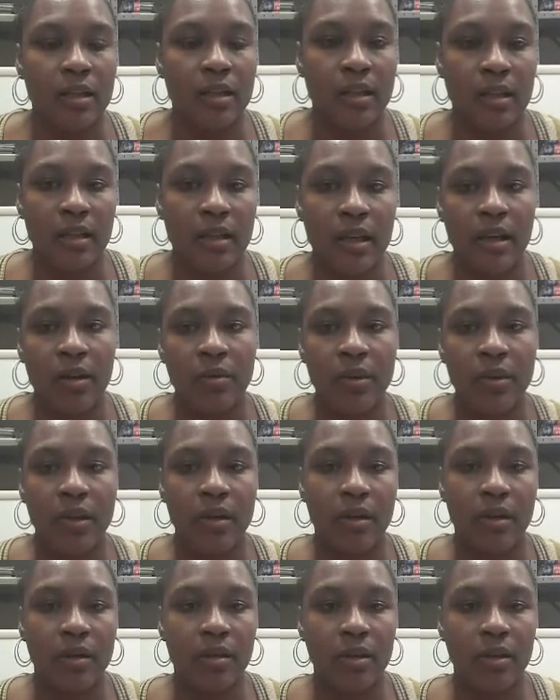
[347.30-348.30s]
Now we
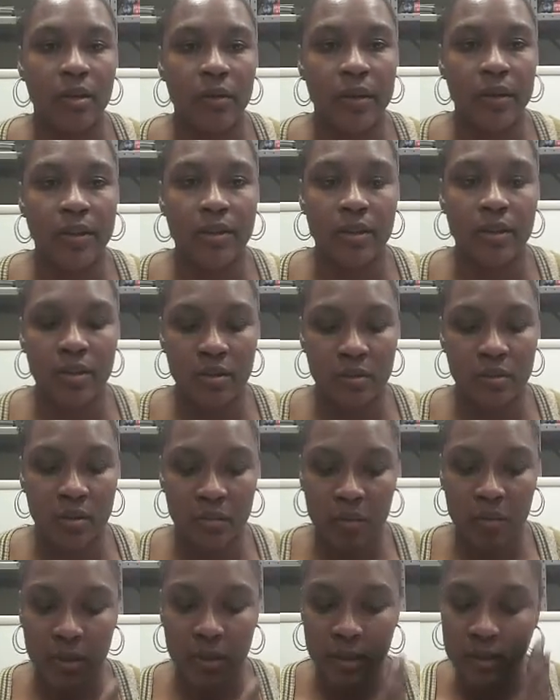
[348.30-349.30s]
are going to do
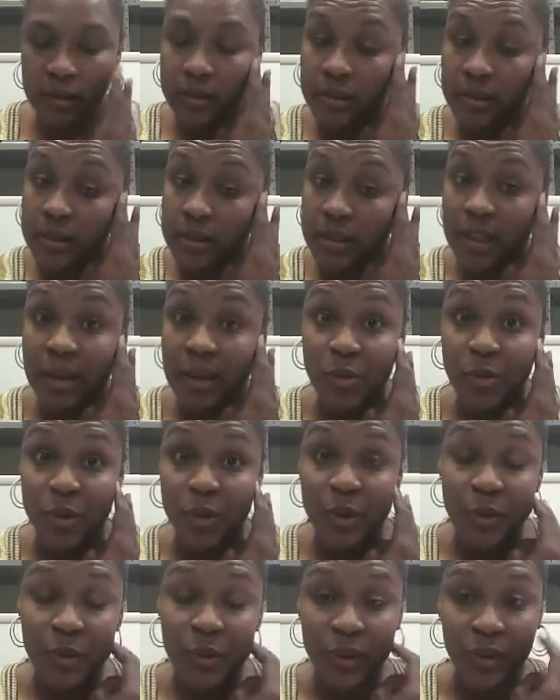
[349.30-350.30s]
one where it's a lot more
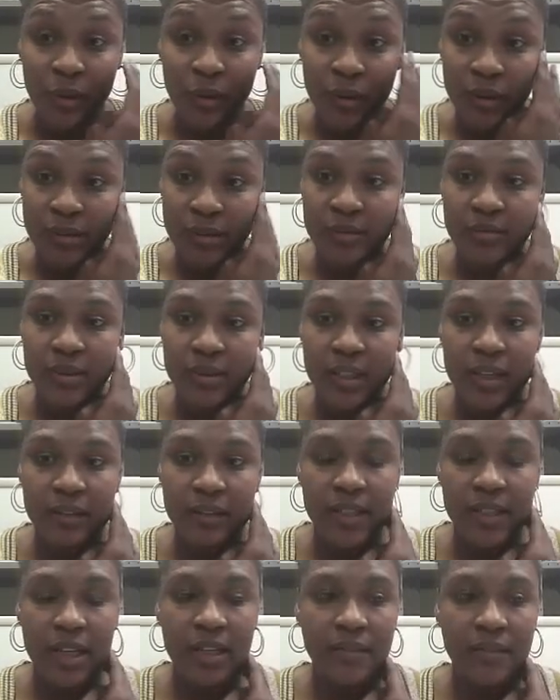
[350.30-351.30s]
going on. We have
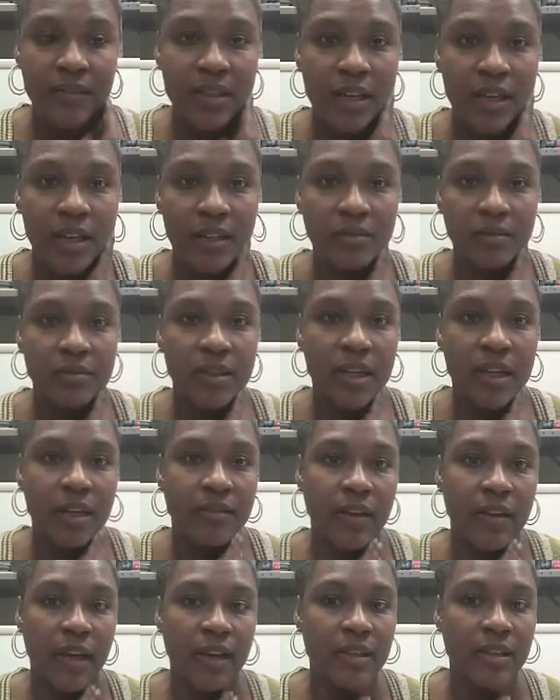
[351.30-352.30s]
a negative sign. We have
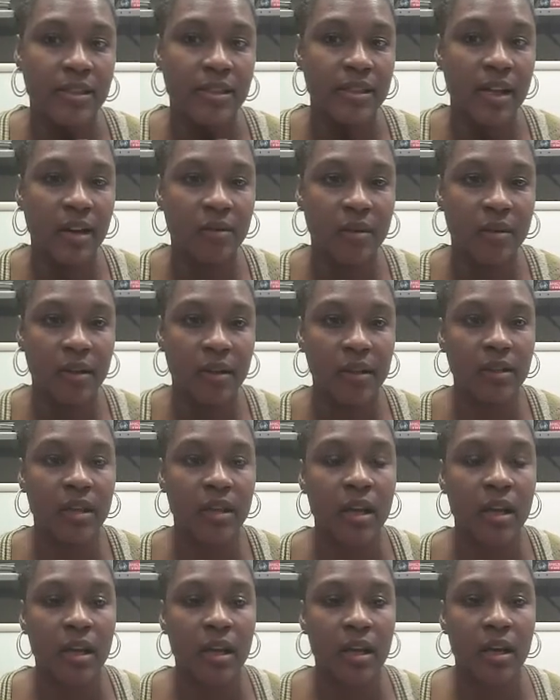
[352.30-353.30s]
a is not 1.
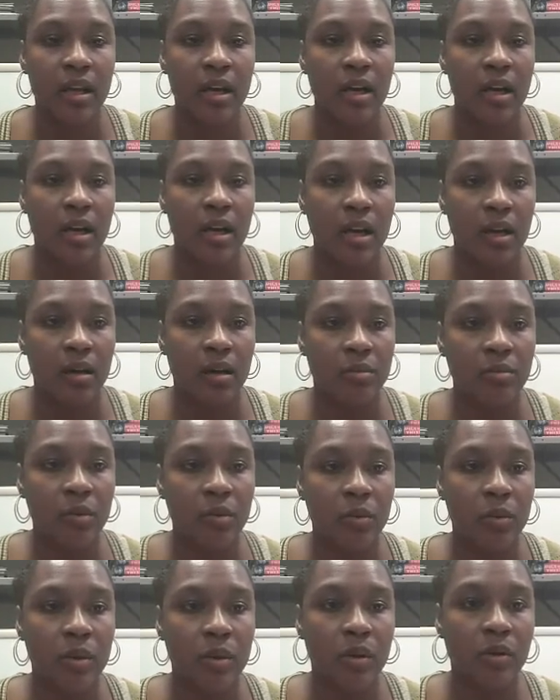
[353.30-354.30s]

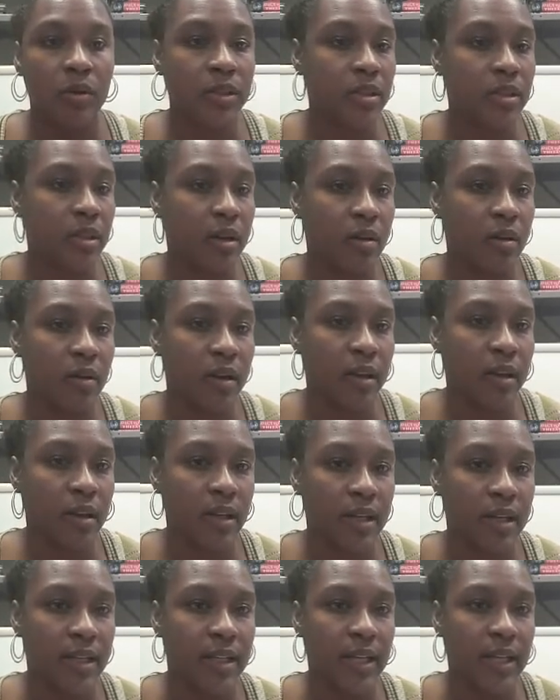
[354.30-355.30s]
We're going to go
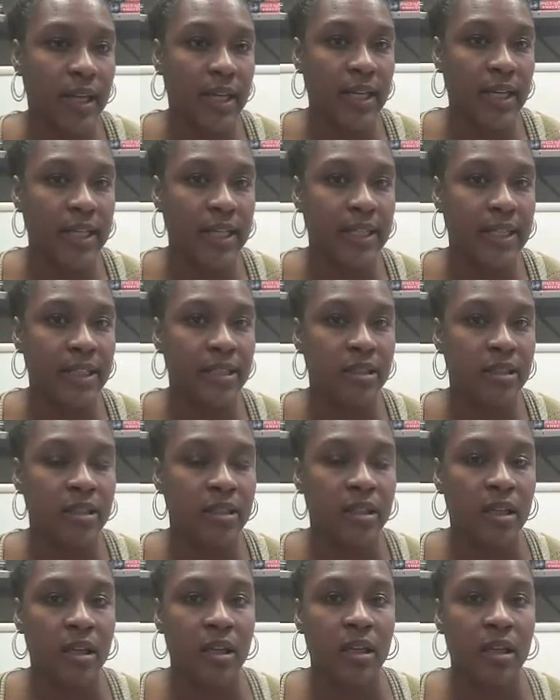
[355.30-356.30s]
ahead and
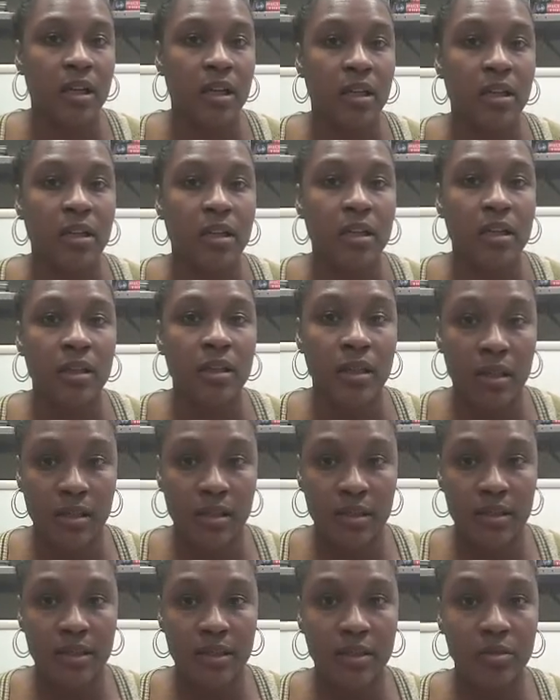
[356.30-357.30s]

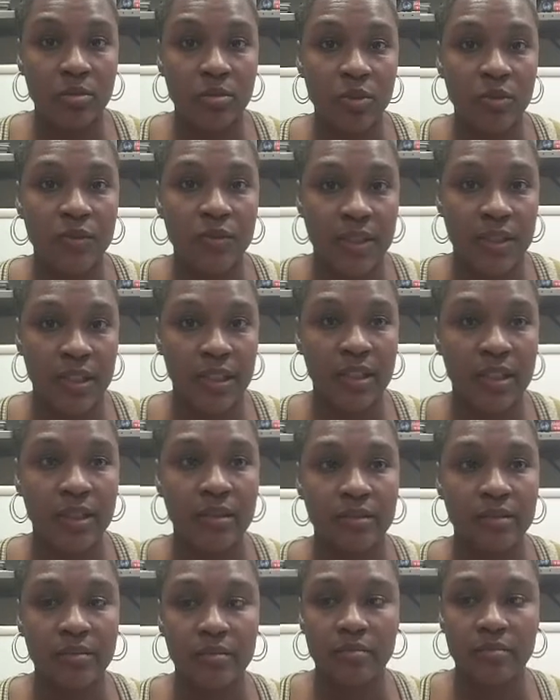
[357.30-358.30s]
still move C
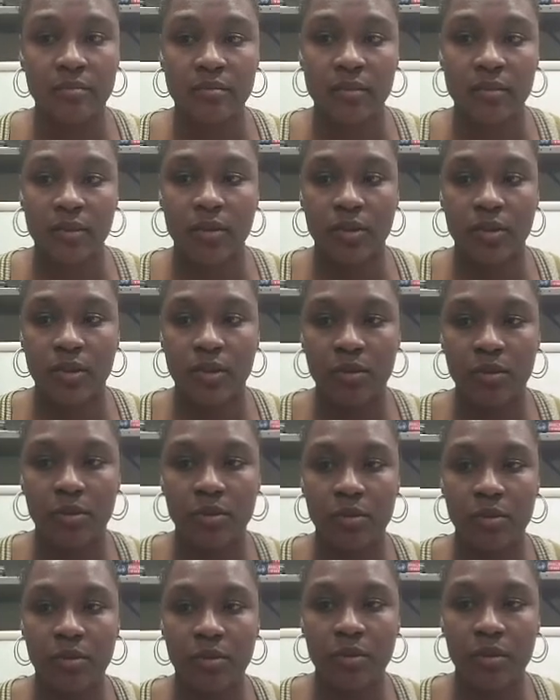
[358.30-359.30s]

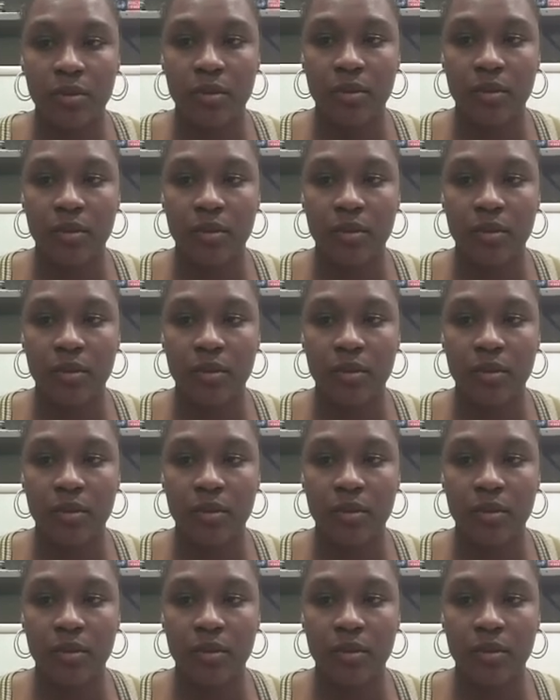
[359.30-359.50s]
to